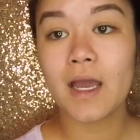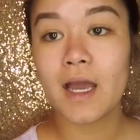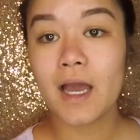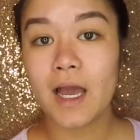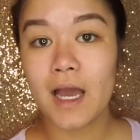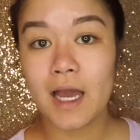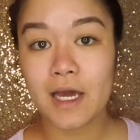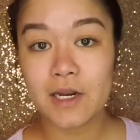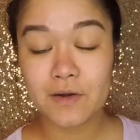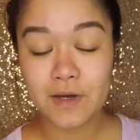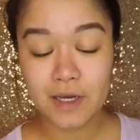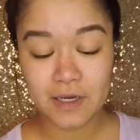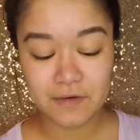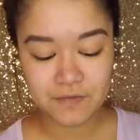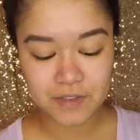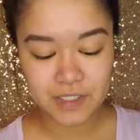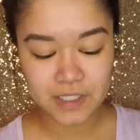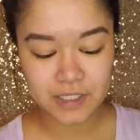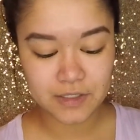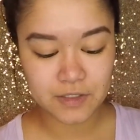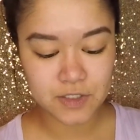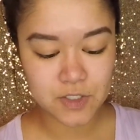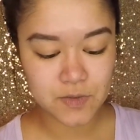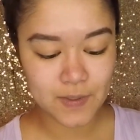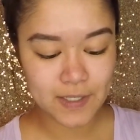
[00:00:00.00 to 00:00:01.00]
I don't have any of
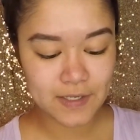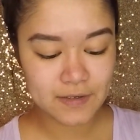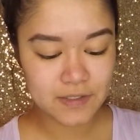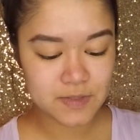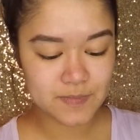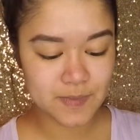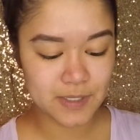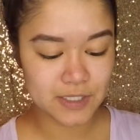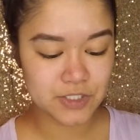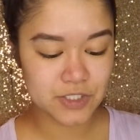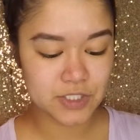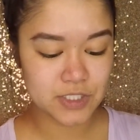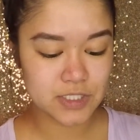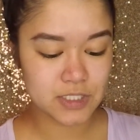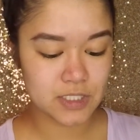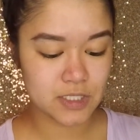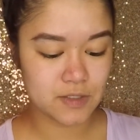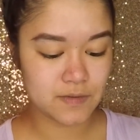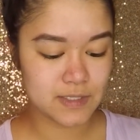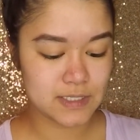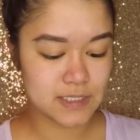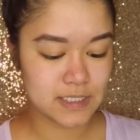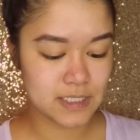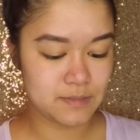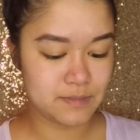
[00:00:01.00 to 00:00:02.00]
those white sponges,
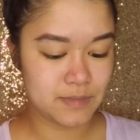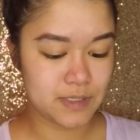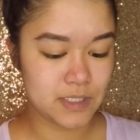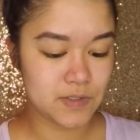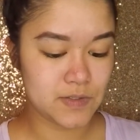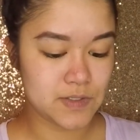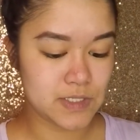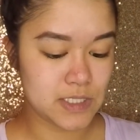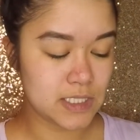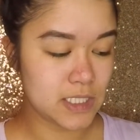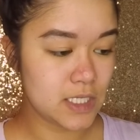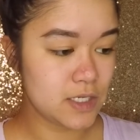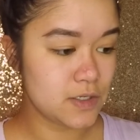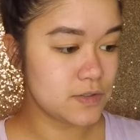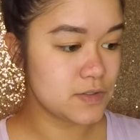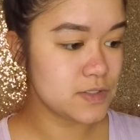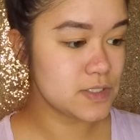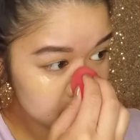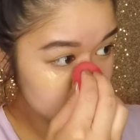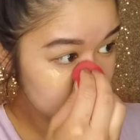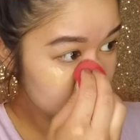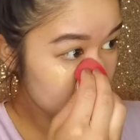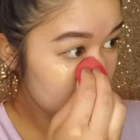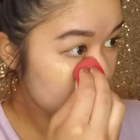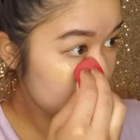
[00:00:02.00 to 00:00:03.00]
otherwise I'd be using those.
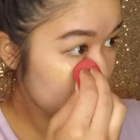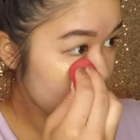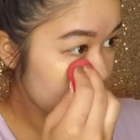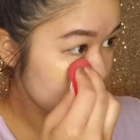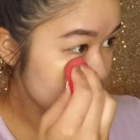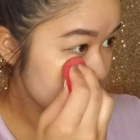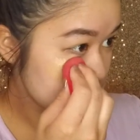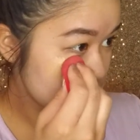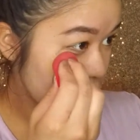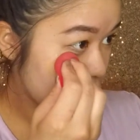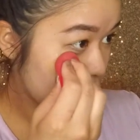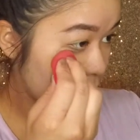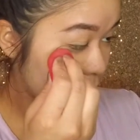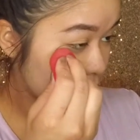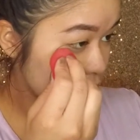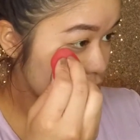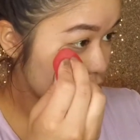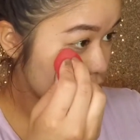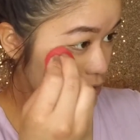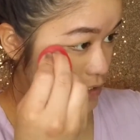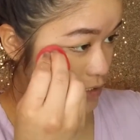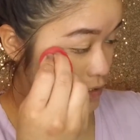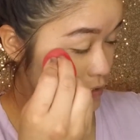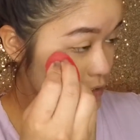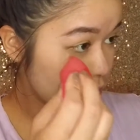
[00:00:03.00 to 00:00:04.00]
So crazy how much you
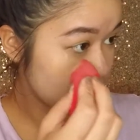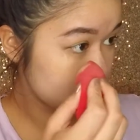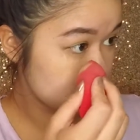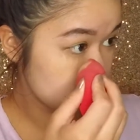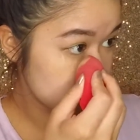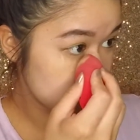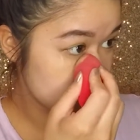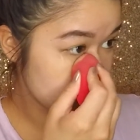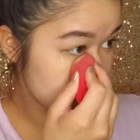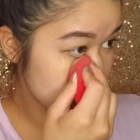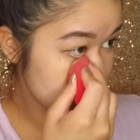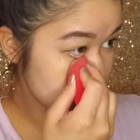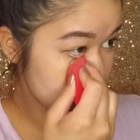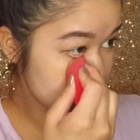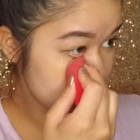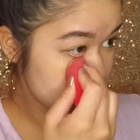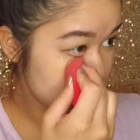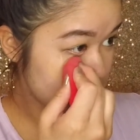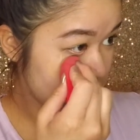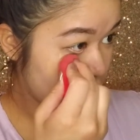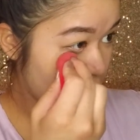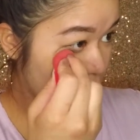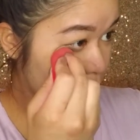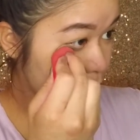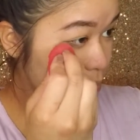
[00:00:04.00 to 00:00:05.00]
can tell the difference
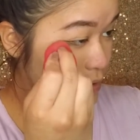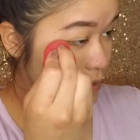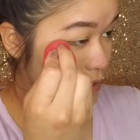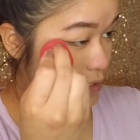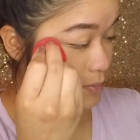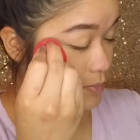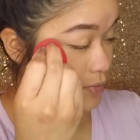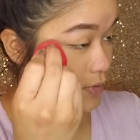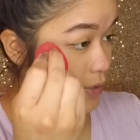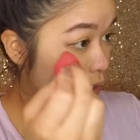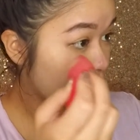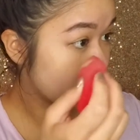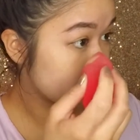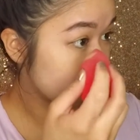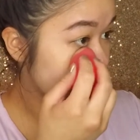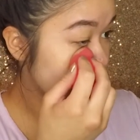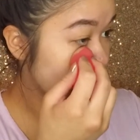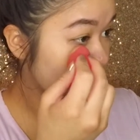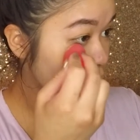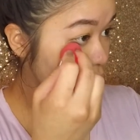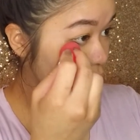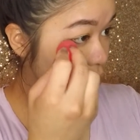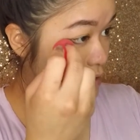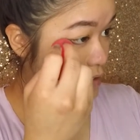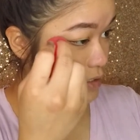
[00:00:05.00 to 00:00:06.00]
not putting primer
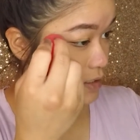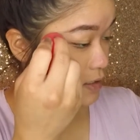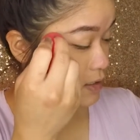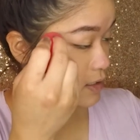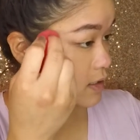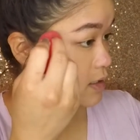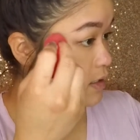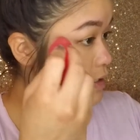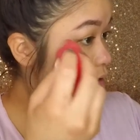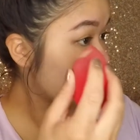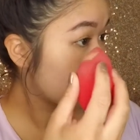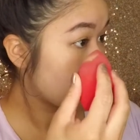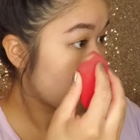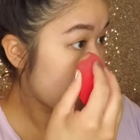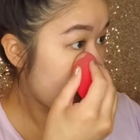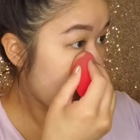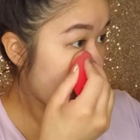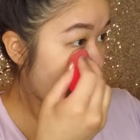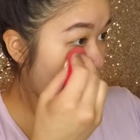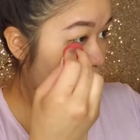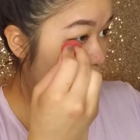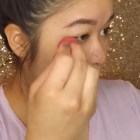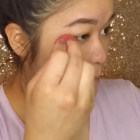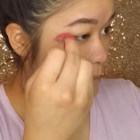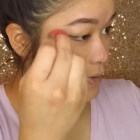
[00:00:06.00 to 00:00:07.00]
on
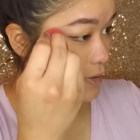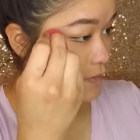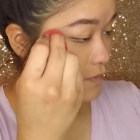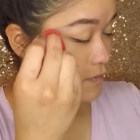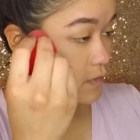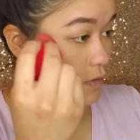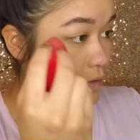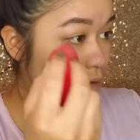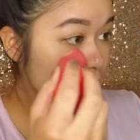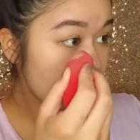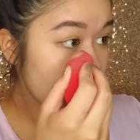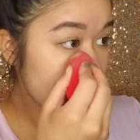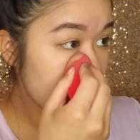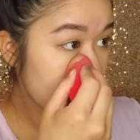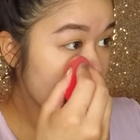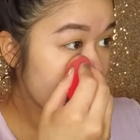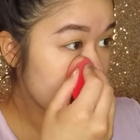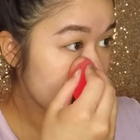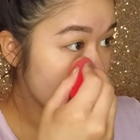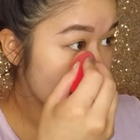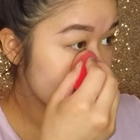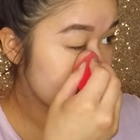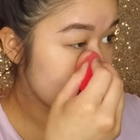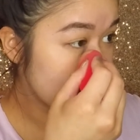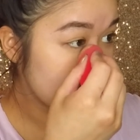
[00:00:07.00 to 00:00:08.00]
before
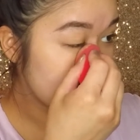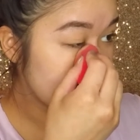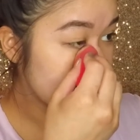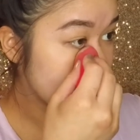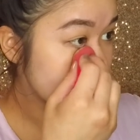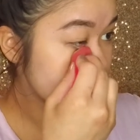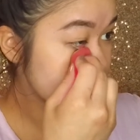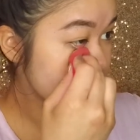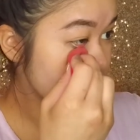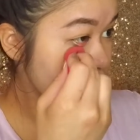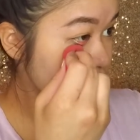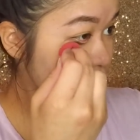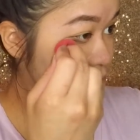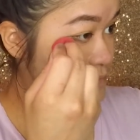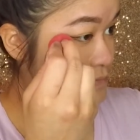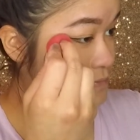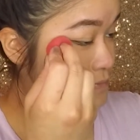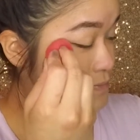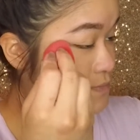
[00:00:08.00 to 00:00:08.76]
your foundation.